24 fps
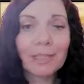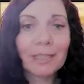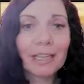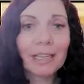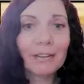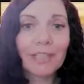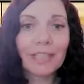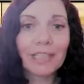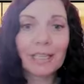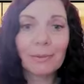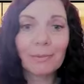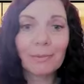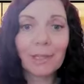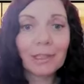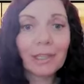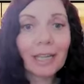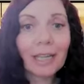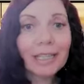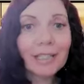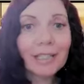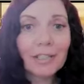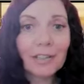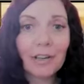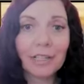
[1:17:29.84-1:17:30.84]
keeps you have to keep
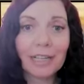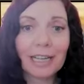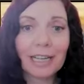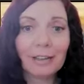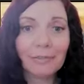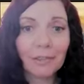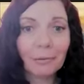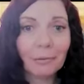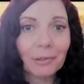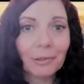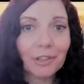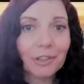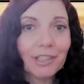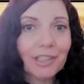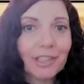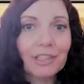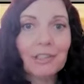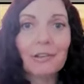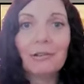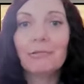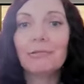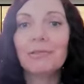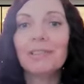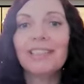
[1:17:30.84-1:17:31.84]
the lights on
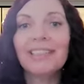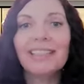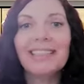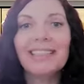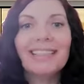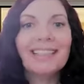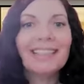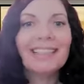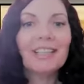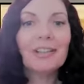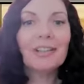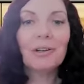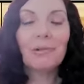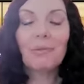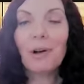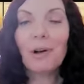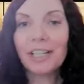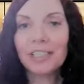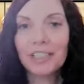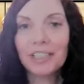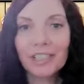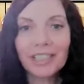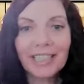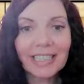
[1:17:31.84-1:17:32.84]
afterwards. Don't, you
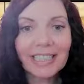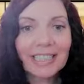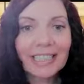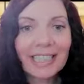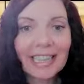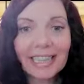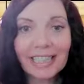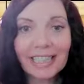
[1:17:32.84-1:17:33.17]
know, watch an